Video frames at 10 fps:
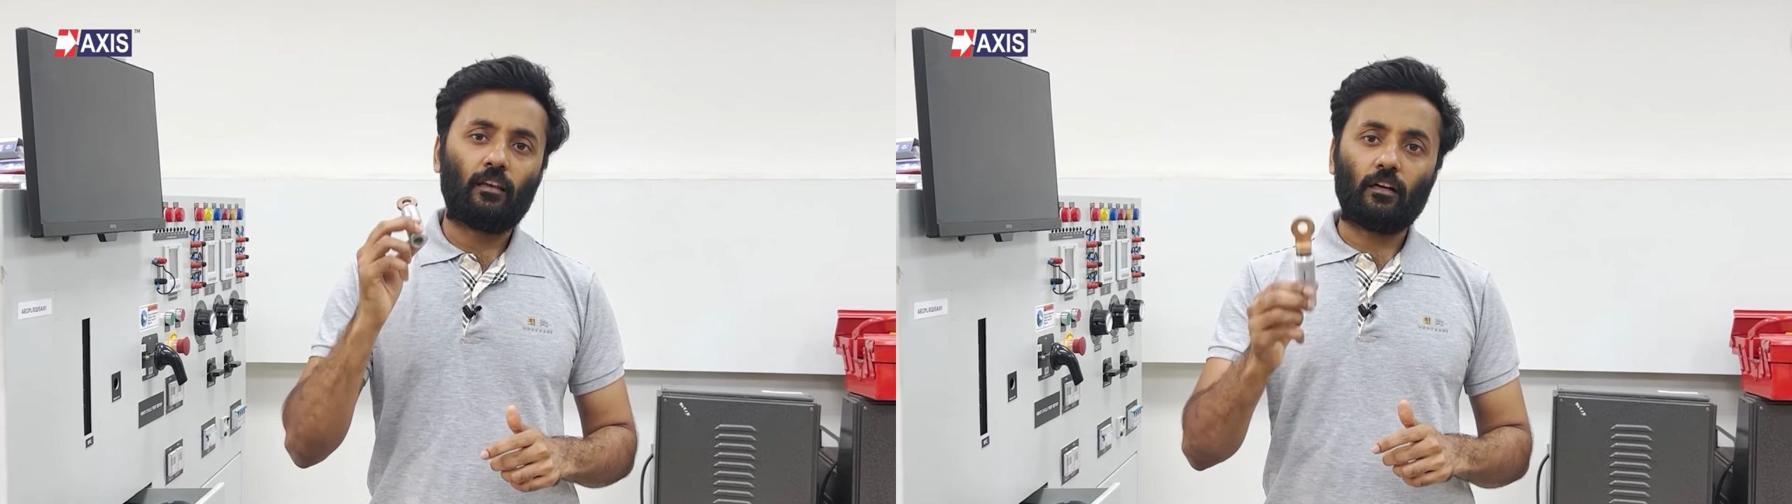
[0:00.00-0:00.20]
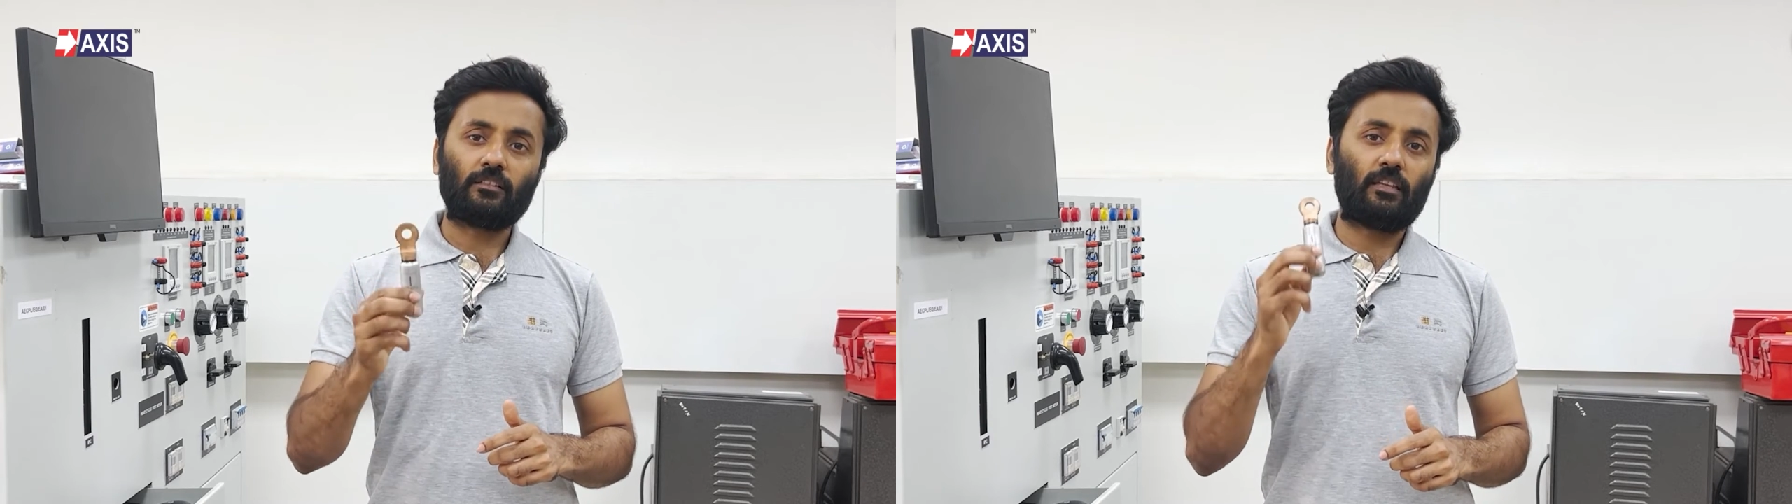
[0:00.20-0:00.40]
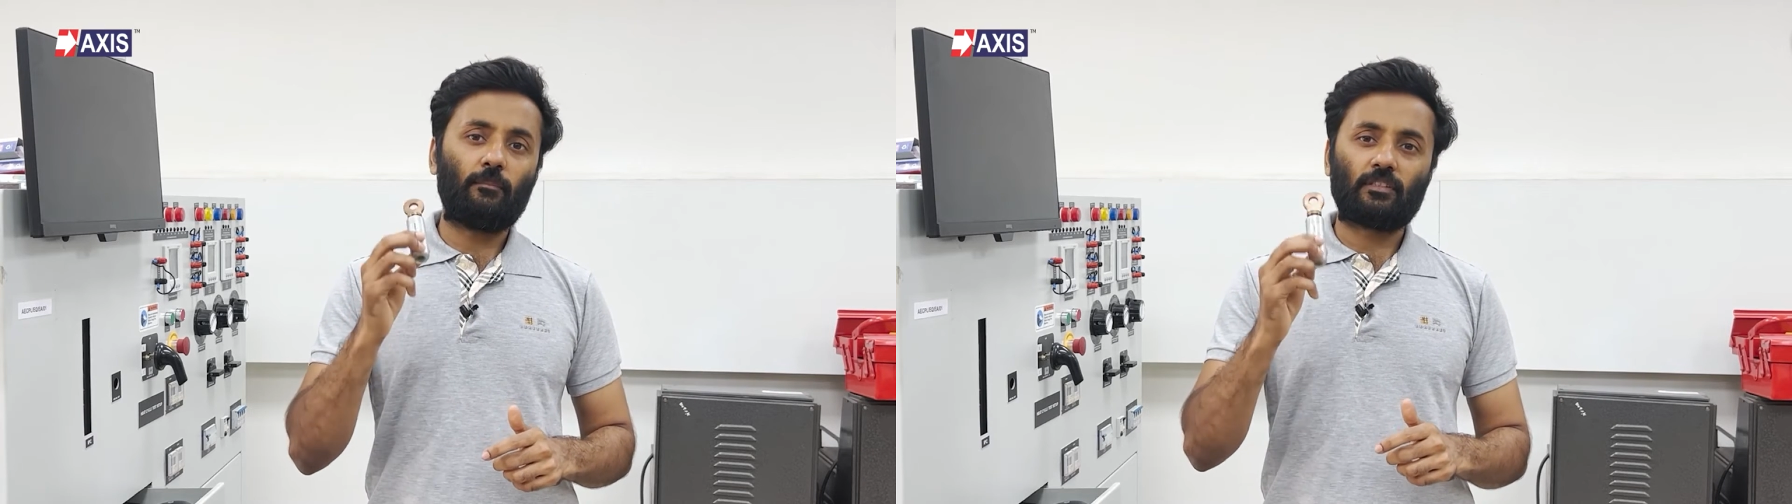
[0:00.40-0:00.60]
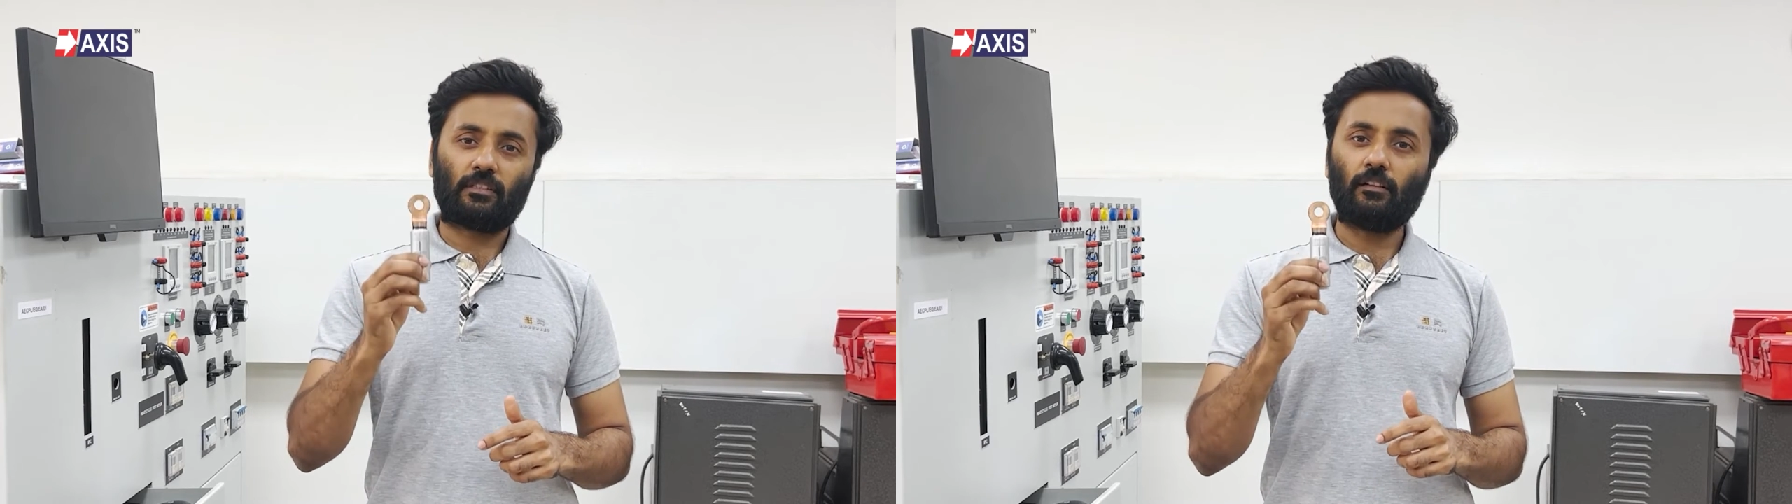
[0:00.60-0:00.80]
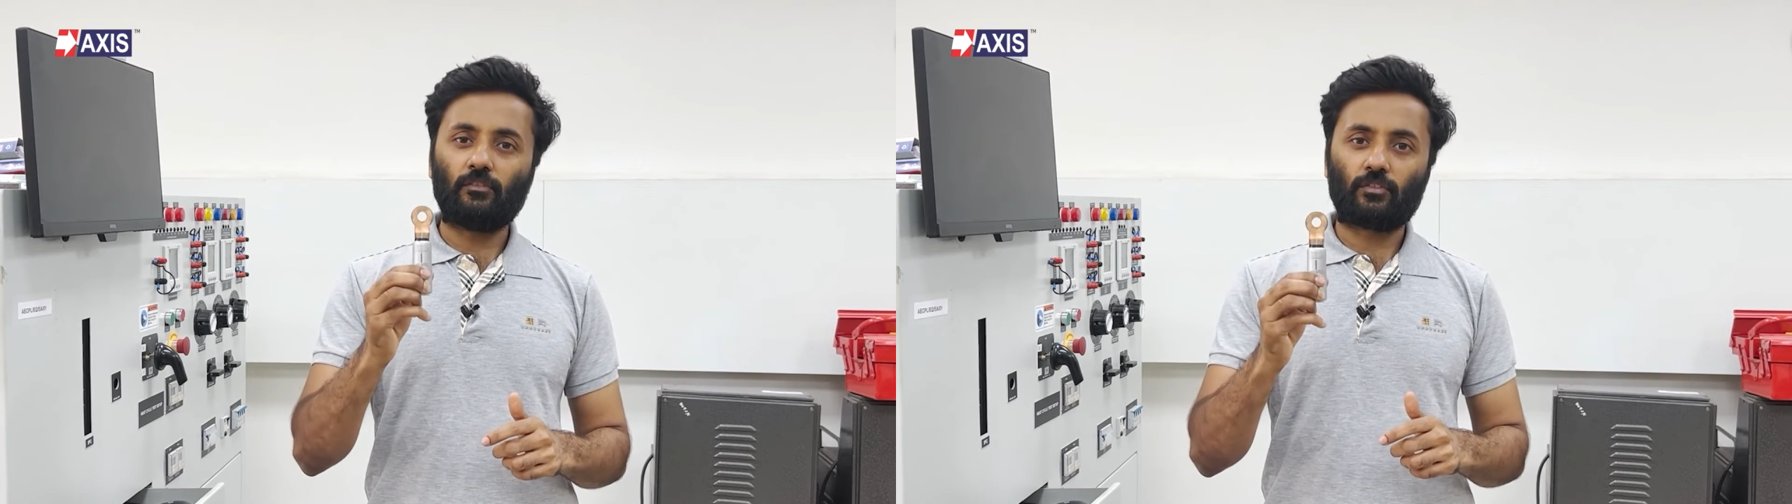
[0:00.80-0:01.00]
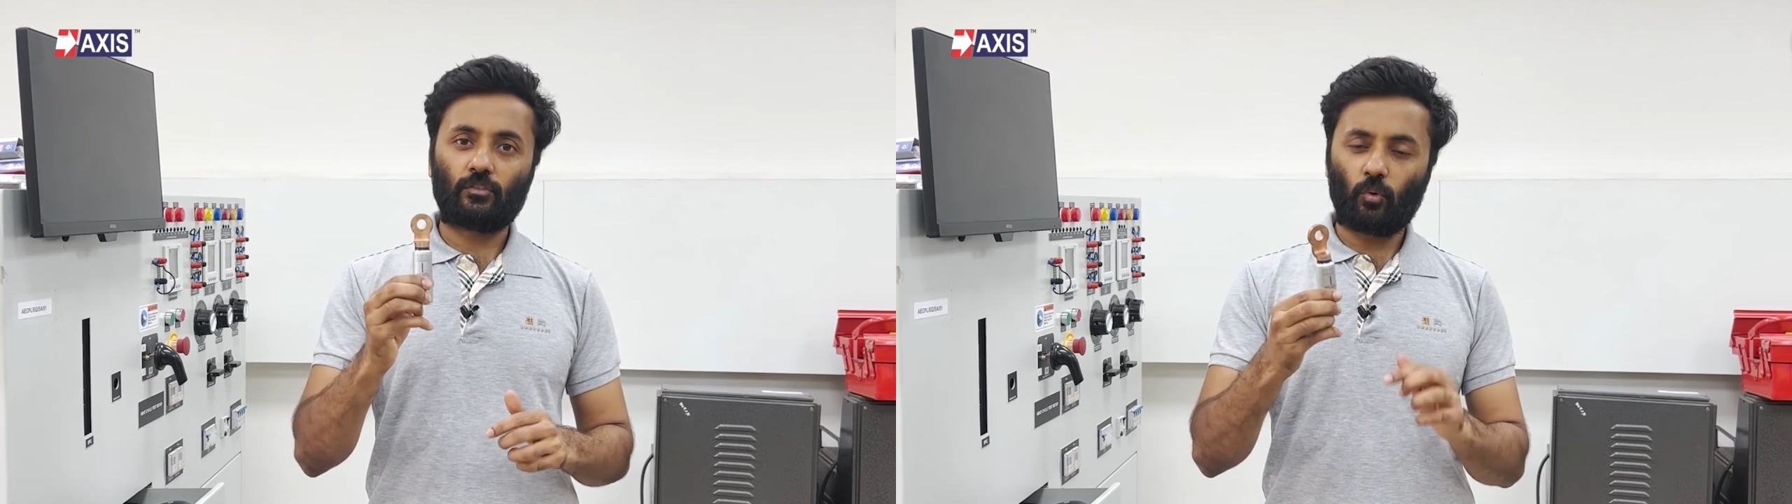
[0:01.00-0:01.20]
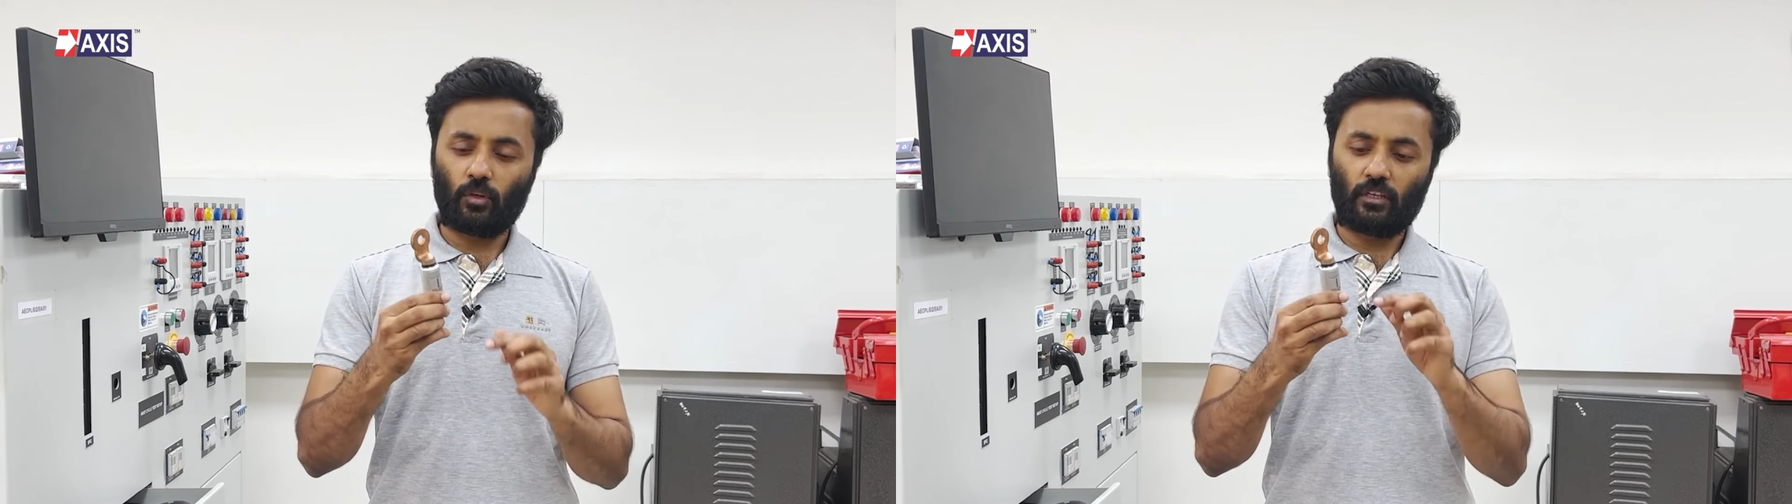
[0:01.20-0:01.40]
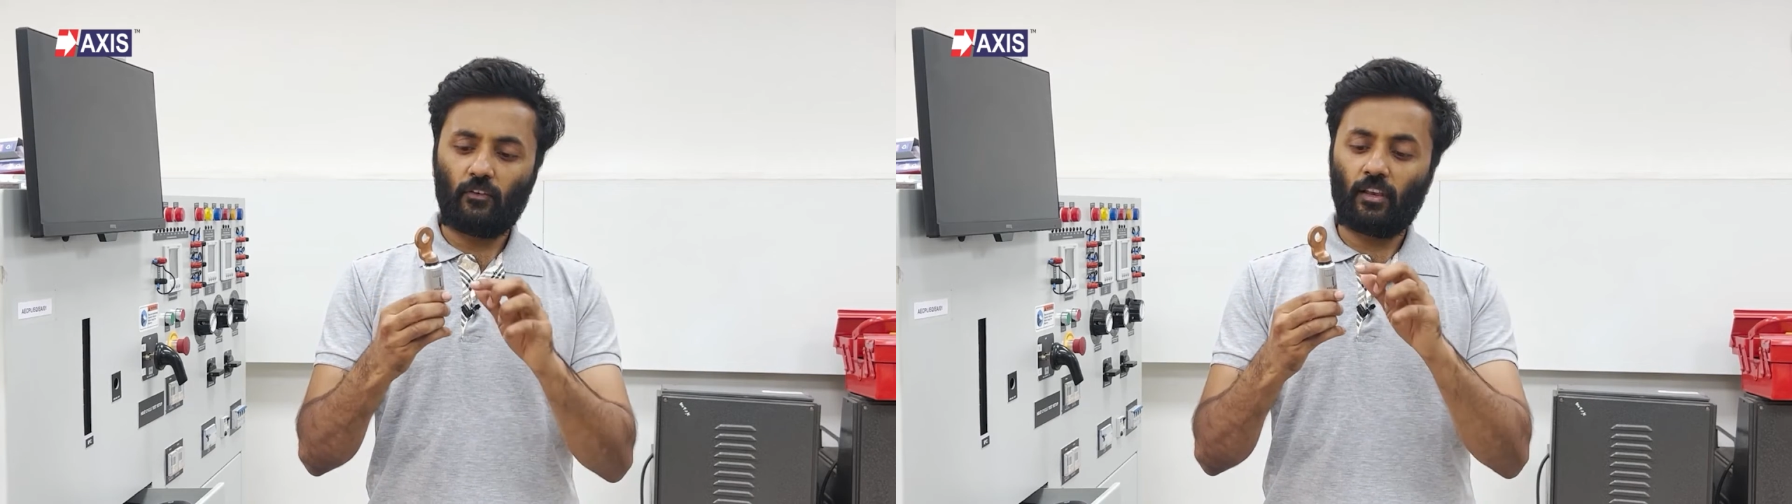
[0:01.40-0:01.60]
lugs themselves
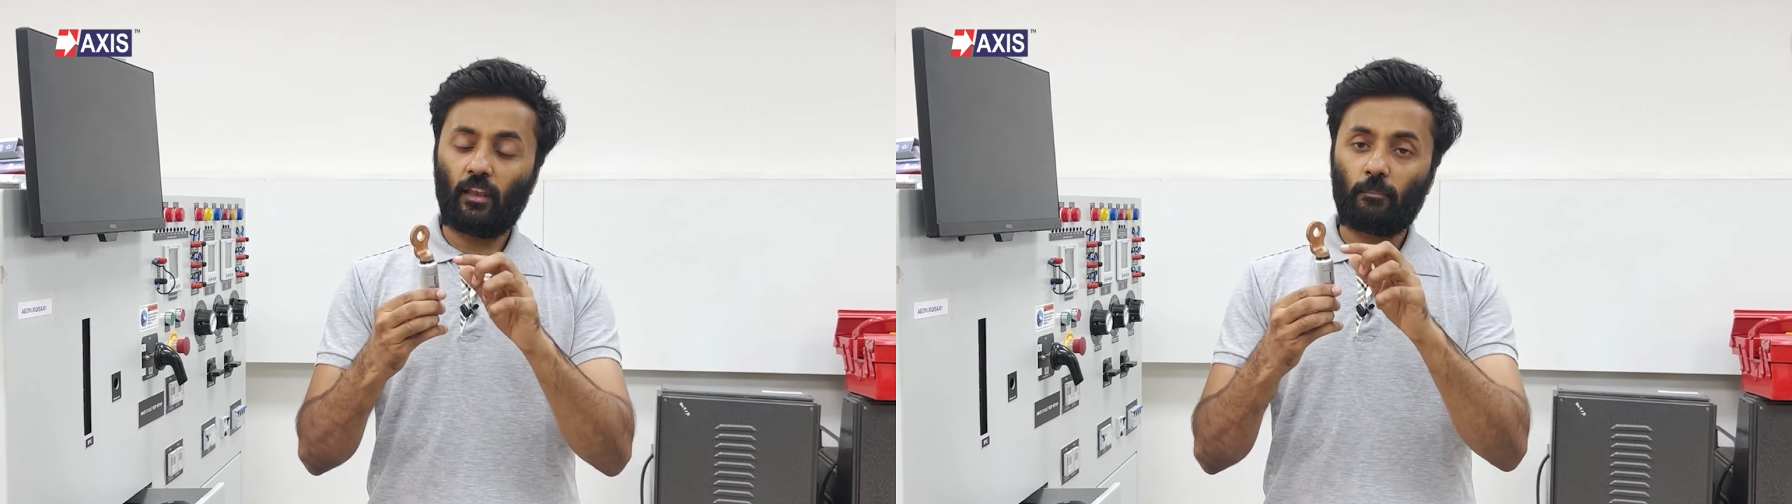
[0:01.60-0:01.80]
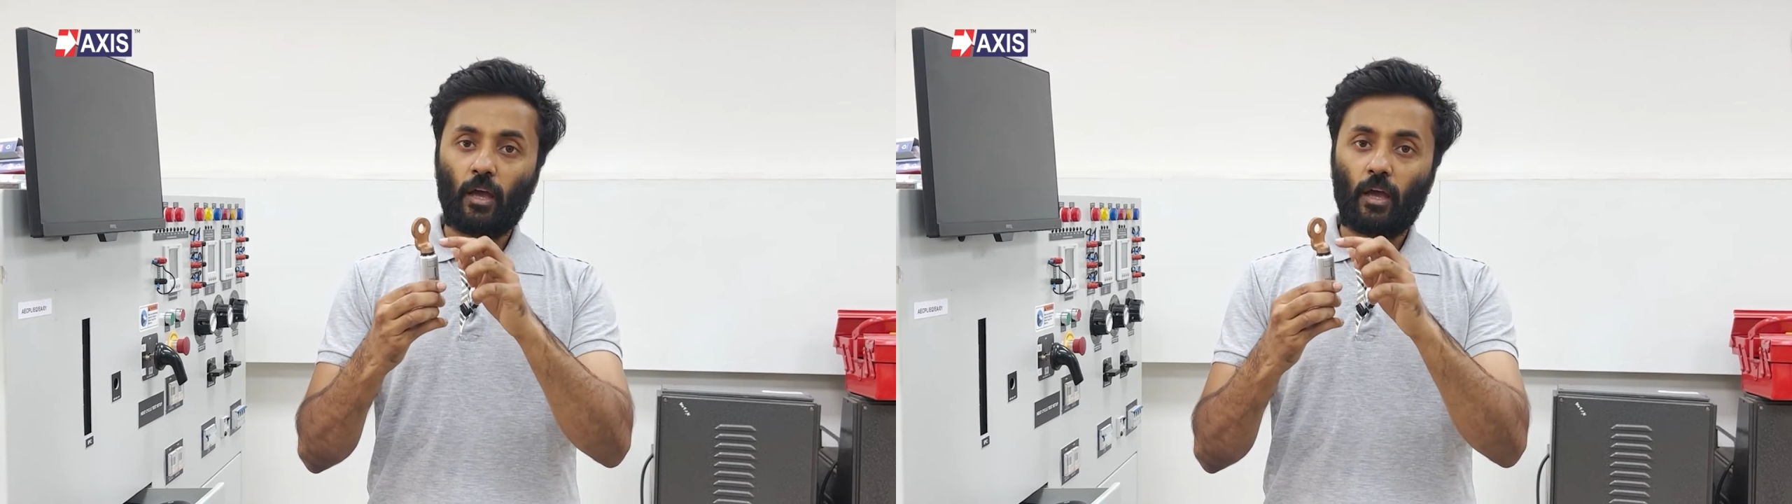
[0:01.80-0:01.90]
don't develop